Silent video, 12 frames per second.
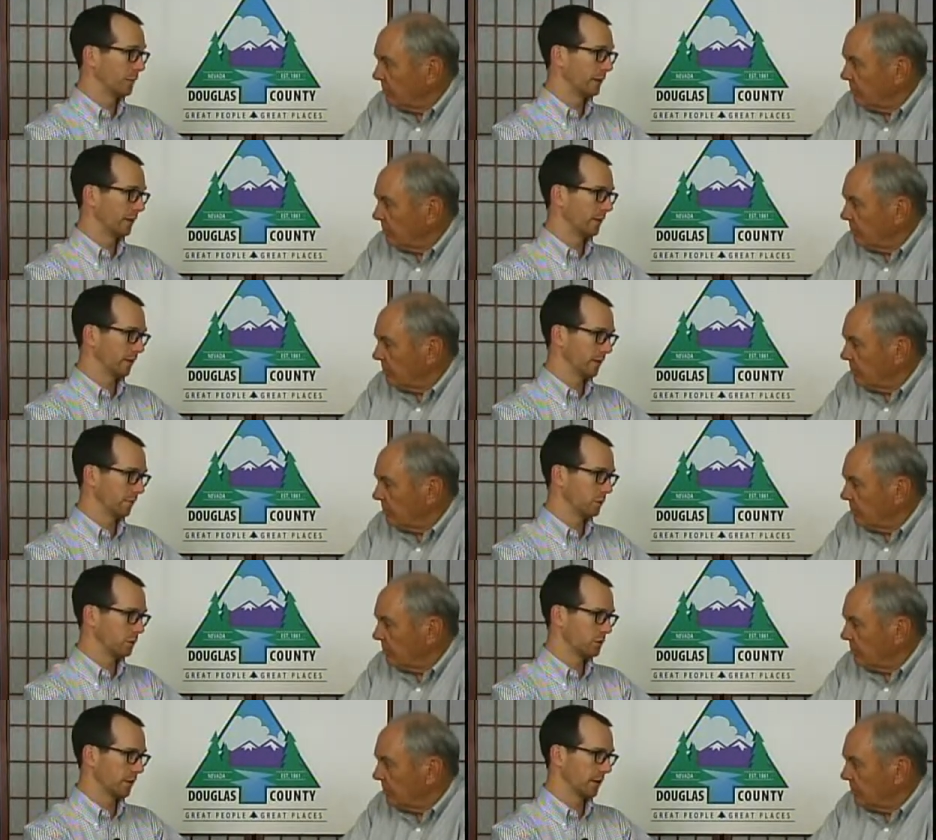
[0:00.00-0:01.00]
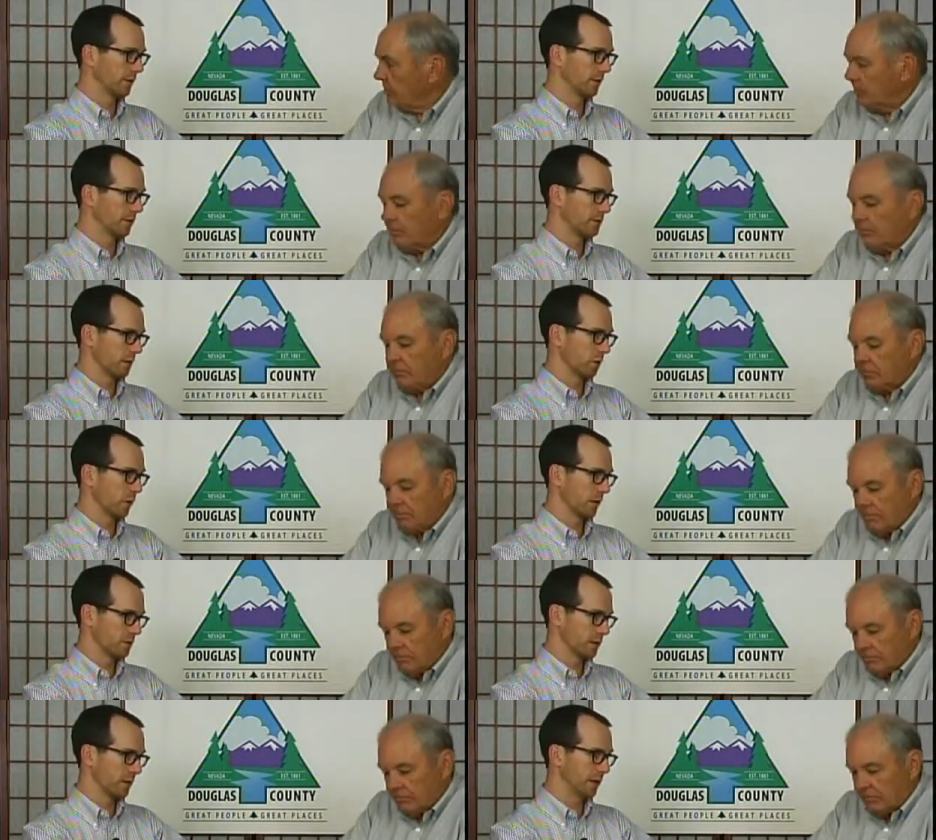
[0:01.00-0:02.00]
Speaker 1: of the median in the future, I think, is in
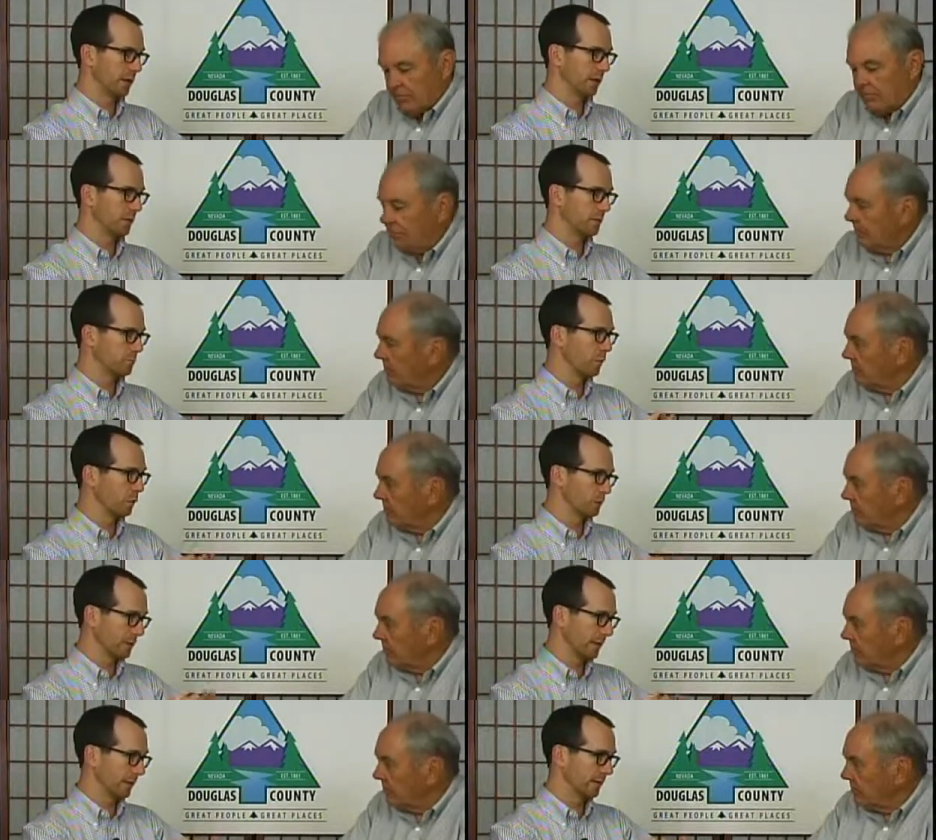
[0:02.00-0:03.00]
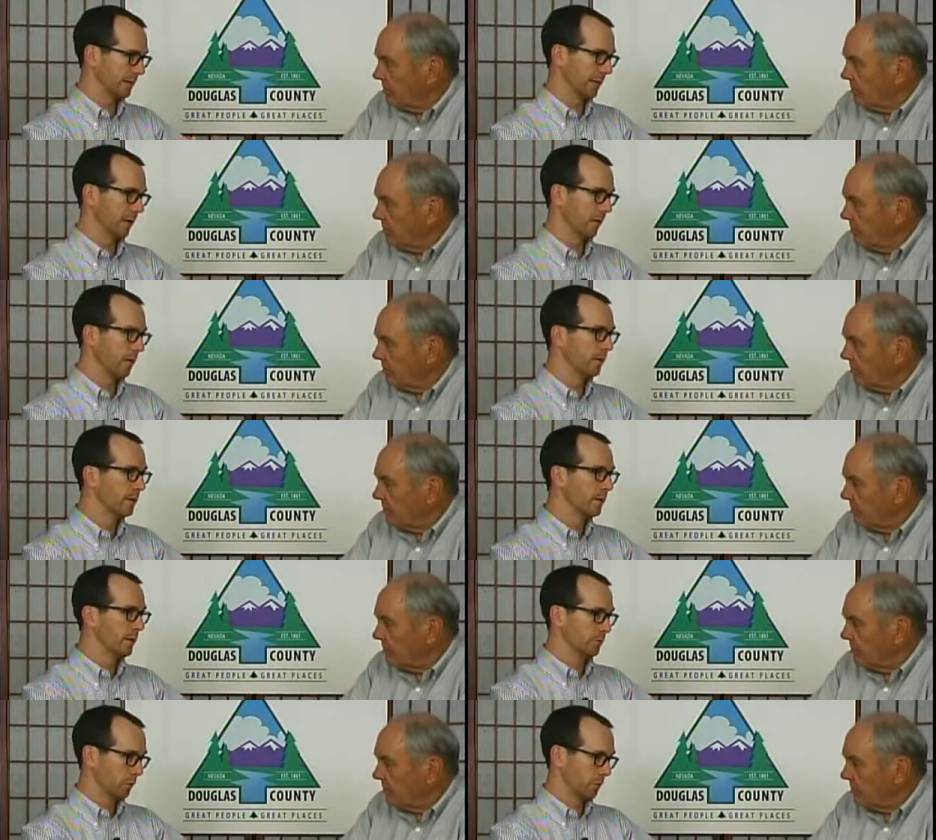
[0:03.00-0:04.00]
question. It, it is most likely there
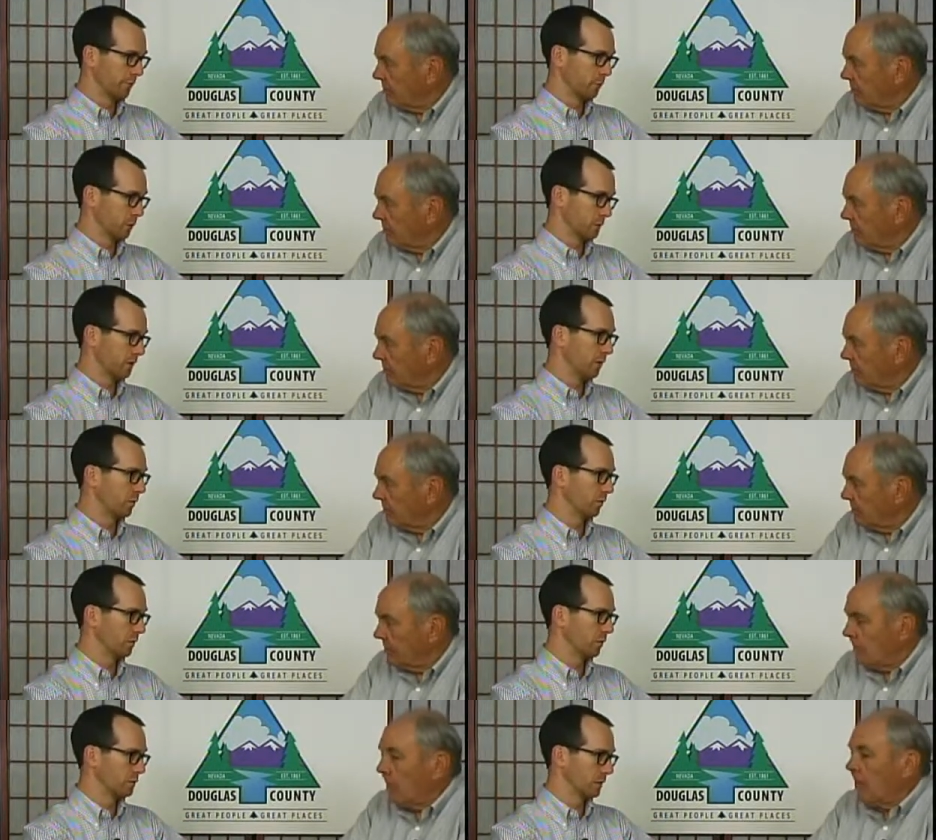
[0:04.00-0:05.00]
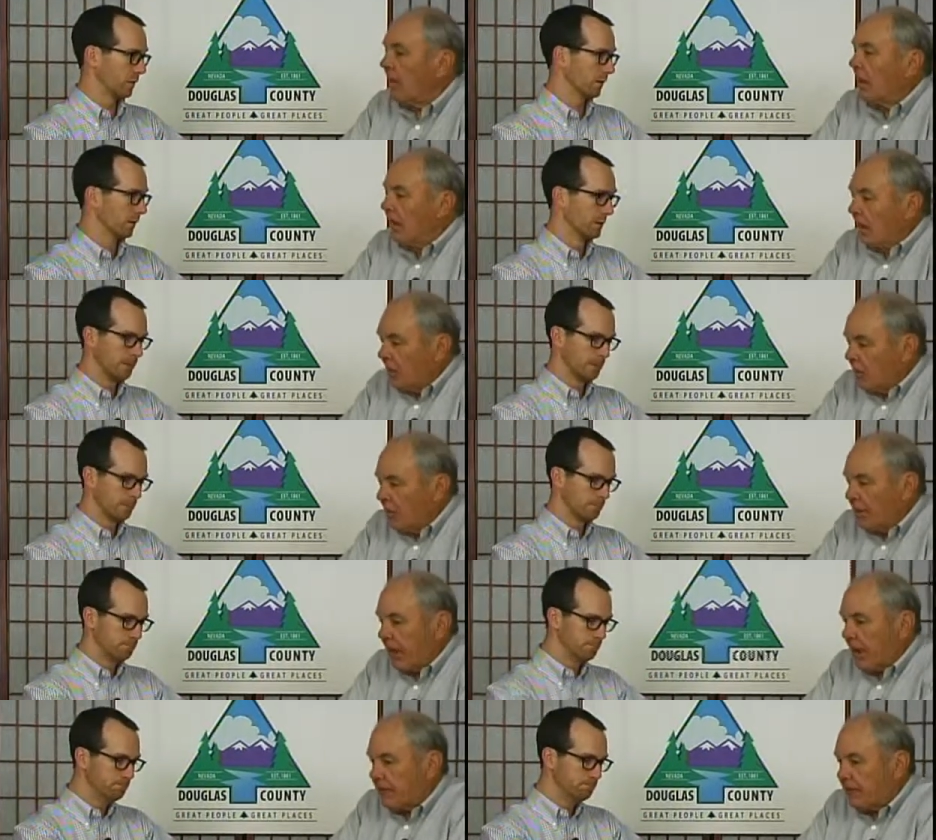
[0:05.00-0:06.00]
for the foreseeable future.
Speaker 2: It'd
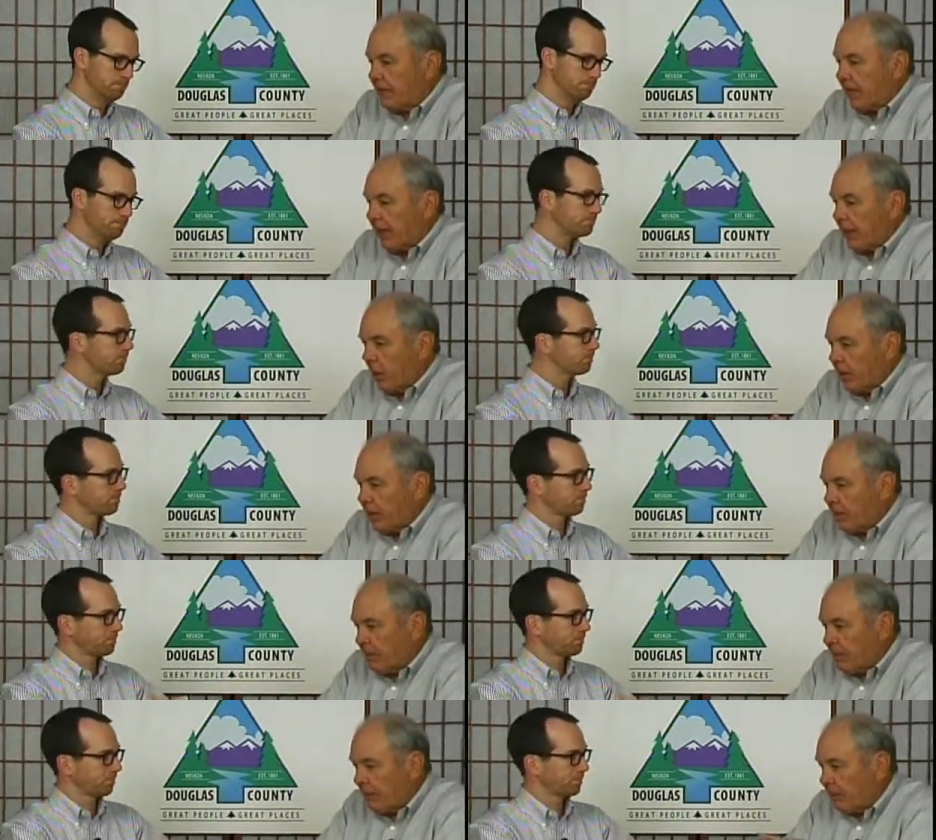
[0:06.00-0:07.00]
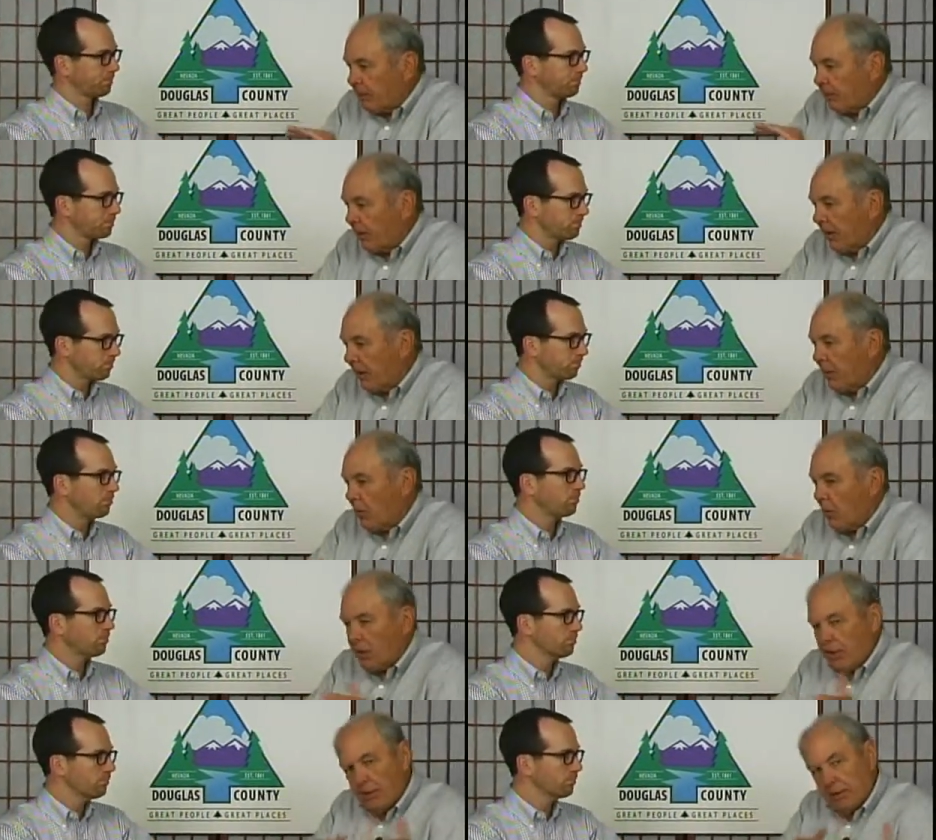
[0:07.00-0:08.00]
be nice if they could lower the speed limit to a level
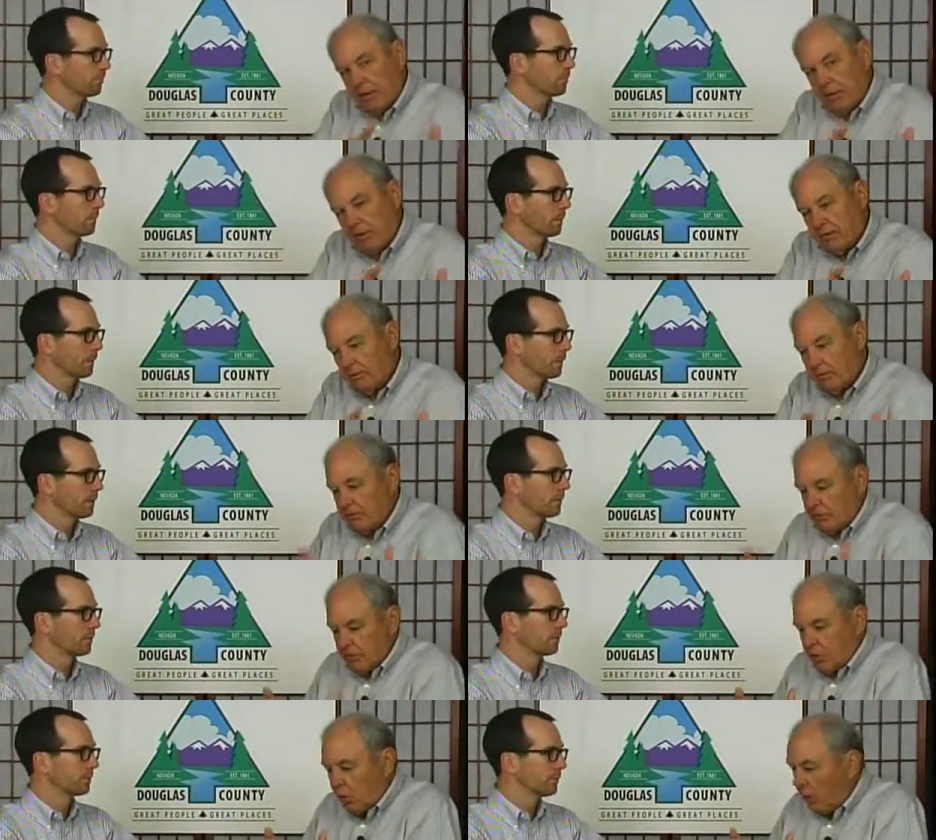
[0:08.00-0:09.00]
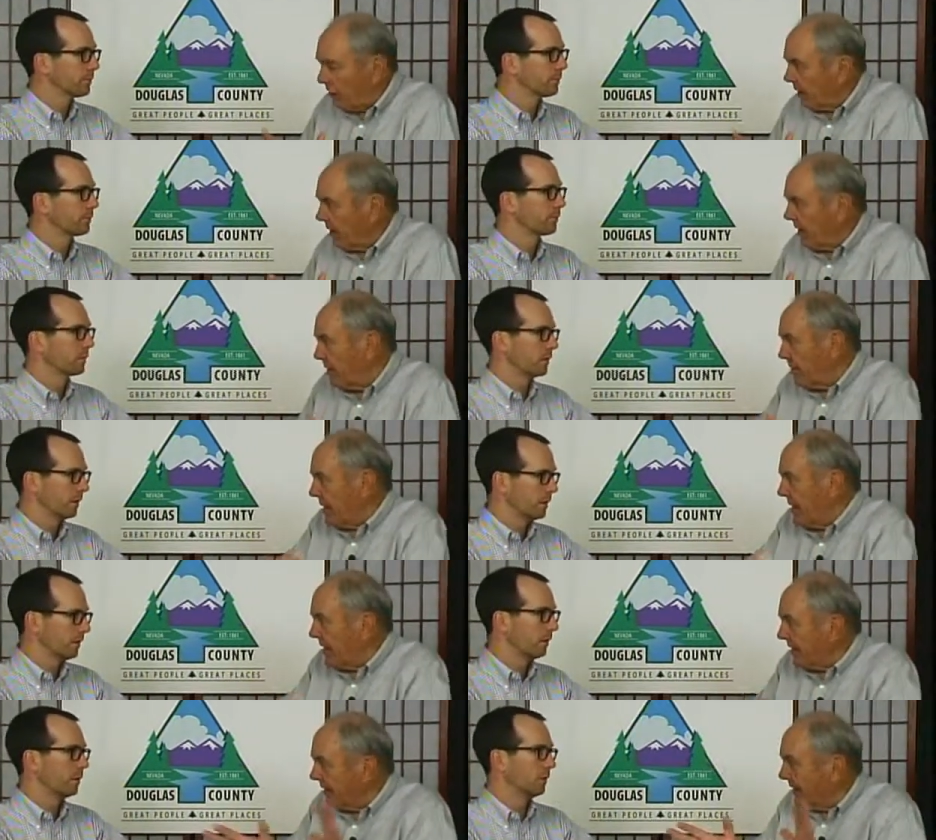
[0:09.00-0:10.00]
where you could shorten the
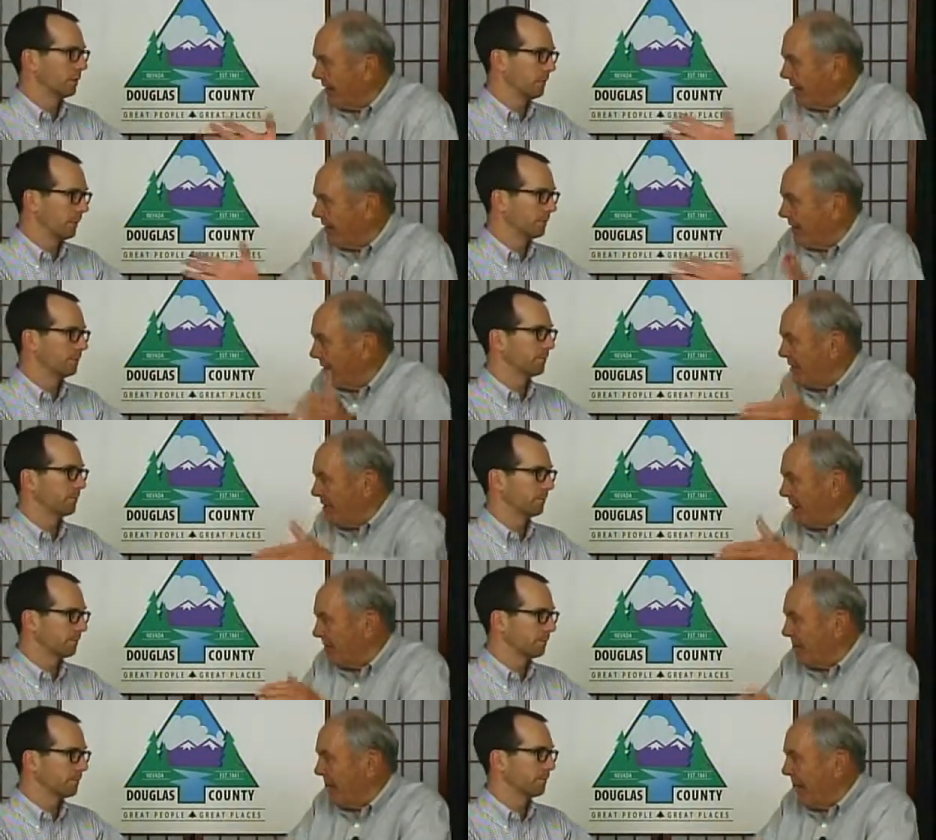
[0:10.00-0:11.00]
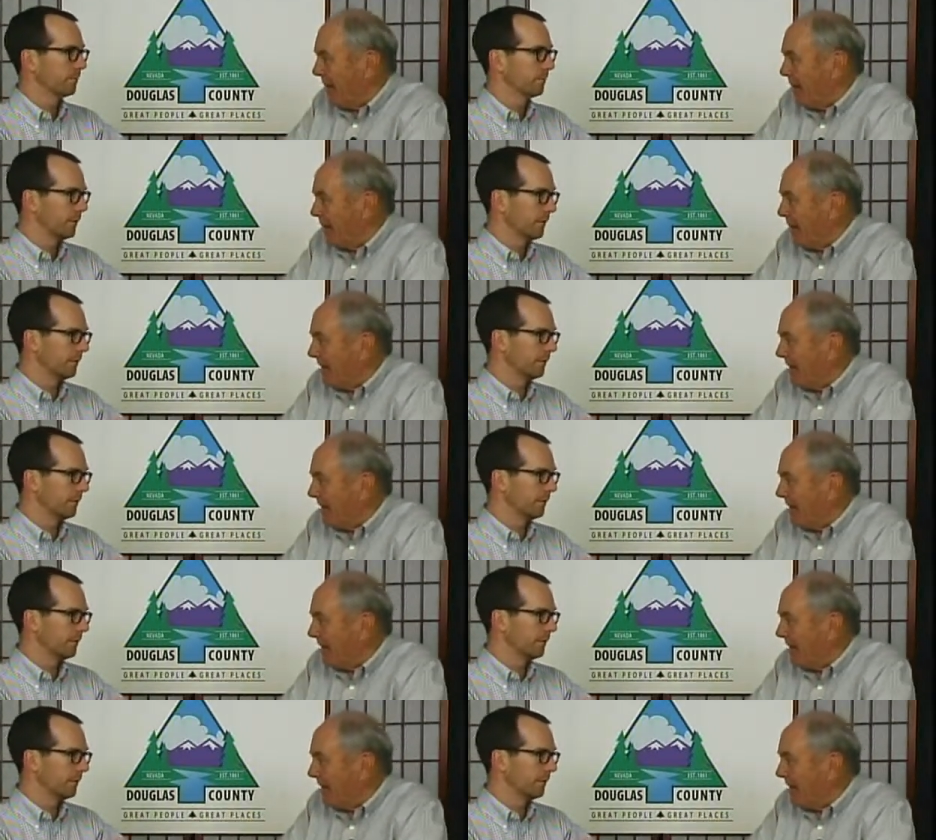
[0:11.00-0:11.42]
median and right. everybody be happy.